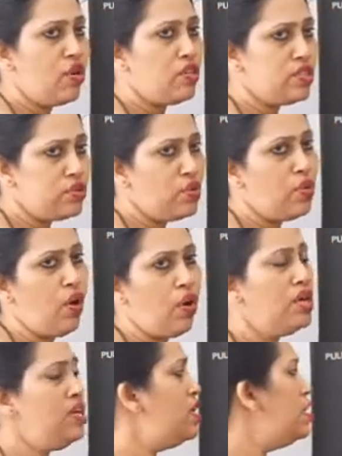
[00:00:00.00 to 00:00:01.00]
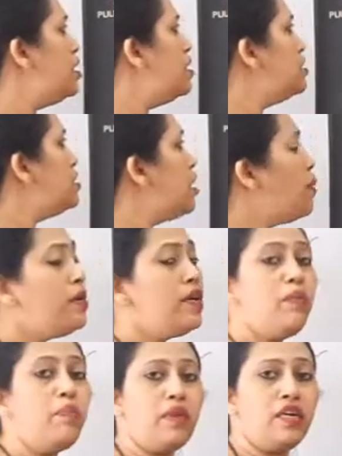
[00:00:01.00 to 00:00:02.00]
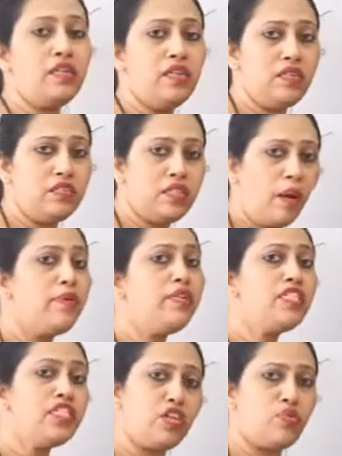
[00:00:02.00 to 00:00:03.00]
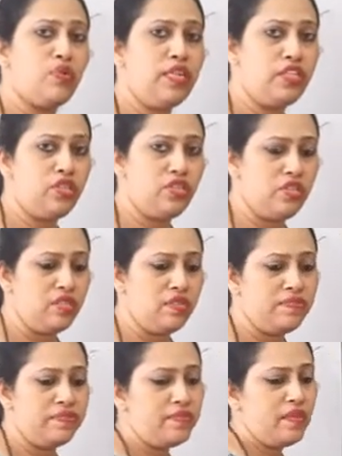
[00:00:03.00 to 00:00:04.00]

also called double circulation.